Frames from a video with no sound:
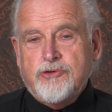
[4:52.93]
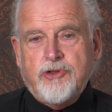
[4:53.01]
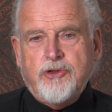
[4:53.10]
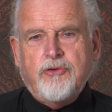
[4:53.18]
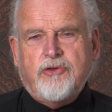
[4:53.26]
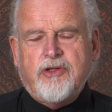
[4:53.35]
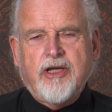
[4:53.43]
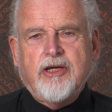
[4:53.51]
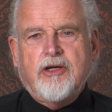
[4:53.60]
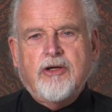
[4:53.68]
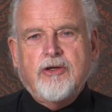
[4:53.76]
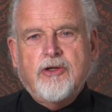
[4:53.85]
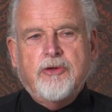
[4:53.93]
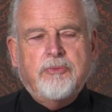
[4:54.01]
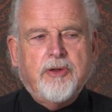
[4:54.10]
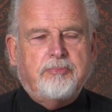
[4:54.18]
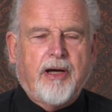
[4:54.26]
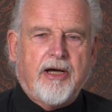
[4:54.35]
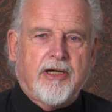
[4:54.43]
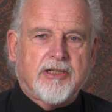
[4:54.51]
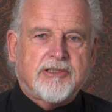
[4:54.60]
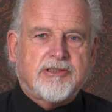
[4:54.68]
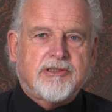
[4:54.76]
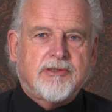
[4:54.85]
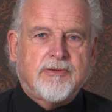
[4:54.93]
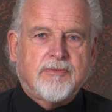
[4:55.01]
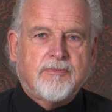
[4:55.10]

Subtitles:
do you think you would pass?